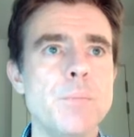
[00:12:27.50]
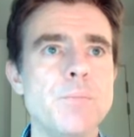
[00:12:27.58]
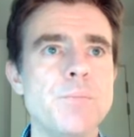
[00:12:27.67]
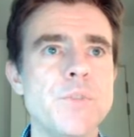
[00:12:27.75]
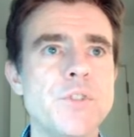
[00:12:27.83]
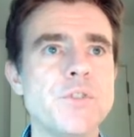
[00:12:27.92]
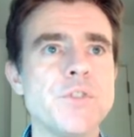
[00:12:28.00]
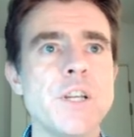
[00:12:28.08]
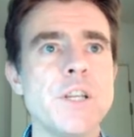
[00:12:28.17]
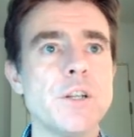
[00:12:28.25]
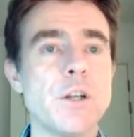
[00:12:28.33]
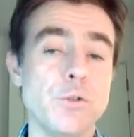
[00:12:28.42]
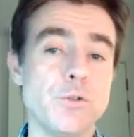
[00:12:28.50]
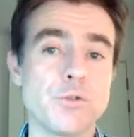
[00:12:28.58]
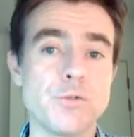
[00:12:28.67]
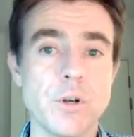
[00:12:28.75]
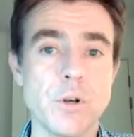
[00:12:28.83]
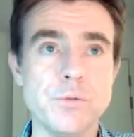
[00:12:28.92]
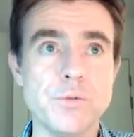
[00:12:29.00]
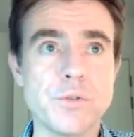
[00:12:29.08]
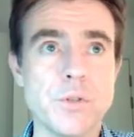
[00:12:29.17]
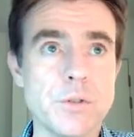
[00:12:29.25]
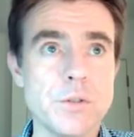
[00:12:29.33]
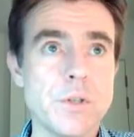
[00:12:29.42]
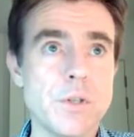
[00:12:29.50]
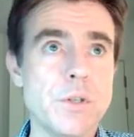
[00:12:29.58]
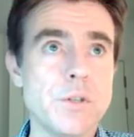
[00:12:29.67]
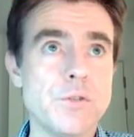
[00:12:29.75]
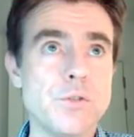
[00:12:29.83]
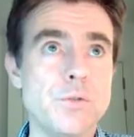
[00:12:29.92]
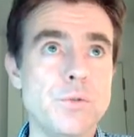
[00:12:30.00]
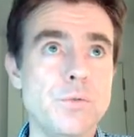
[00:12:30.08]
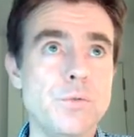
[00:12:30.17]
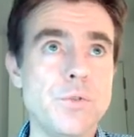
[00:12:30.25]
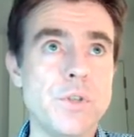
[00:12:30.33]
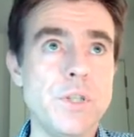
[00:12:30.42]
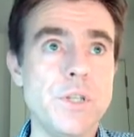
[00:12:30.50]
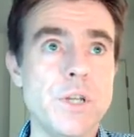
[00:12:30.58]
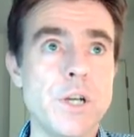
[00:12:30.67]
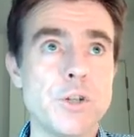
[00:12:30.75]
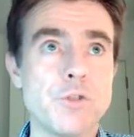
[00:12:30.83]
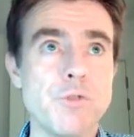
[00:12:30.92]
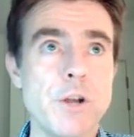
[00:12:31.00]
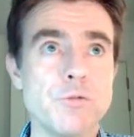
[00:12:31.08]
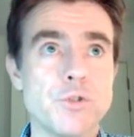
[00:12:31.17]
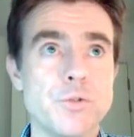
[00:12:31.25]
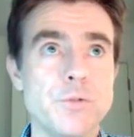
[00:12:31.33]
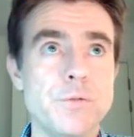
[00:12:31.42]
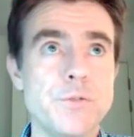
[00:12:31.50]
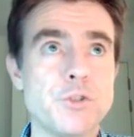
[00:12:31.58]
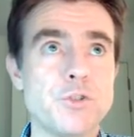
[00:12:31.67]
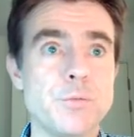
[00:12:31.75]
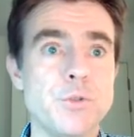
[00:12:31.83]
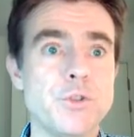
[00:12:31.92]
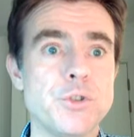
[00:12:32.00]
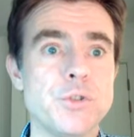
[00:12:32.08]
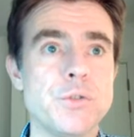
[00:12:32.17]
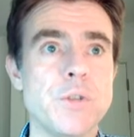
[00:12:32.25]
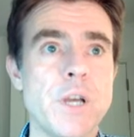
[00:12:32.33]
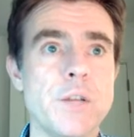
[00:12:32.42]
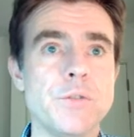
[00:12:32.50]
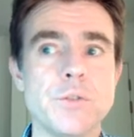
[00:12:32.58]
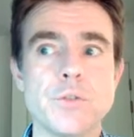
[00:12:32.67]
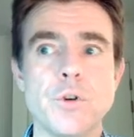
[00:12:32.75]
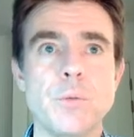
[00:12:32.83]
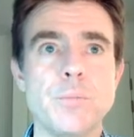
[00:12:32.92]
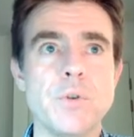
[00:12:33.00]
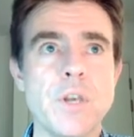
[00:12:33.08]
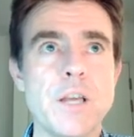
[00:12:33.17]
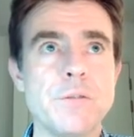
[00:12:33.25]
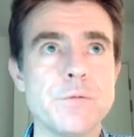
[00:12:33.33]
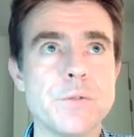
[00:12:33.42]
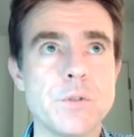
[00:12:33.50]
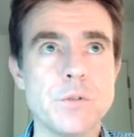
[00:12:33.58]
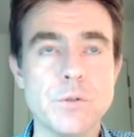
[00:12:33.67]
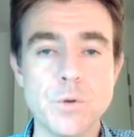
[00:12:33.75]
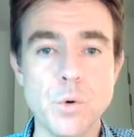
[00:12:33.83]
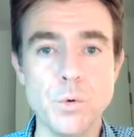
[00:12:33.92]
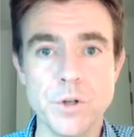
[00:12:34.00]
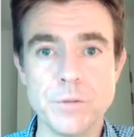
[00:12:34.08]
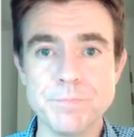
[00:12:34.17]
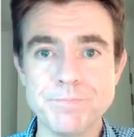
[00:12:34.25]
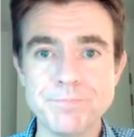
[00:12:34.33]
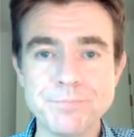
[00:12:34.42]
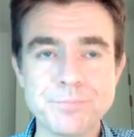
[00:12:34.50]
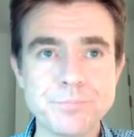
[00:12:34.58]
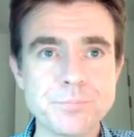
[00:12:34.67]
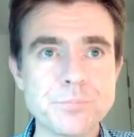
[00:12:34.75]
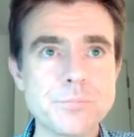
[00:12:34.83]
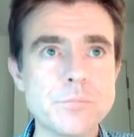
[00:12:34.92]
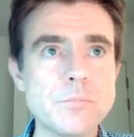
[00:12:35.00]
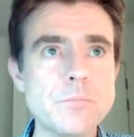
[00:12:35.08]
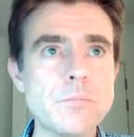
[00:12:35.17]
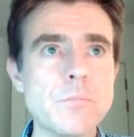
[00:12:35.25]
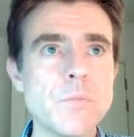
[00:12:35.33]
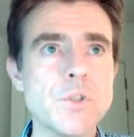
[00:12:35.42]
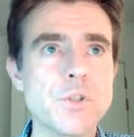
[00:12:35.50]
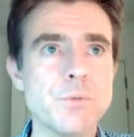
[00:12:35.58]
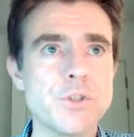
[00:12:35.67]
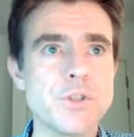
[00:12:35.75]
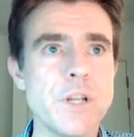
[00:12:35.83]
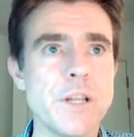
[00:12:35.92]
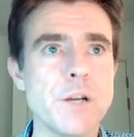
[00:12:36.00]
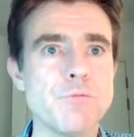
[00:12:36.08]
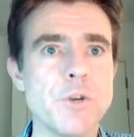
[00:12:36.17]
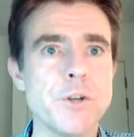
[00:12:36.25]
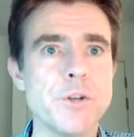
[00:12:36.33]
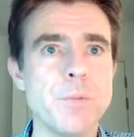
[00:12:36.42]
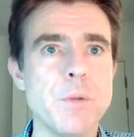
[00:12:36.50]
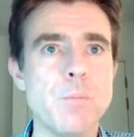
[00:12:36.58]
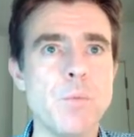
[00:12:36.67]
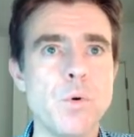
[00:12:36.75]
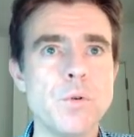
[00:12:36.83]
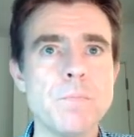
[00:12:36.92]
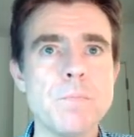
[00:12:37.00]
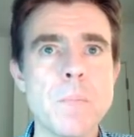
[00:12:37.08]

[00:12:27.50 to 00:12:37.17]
this is getting closer and closer to the ground truth distribution at the top left corner. So we'll just let that run a bit more.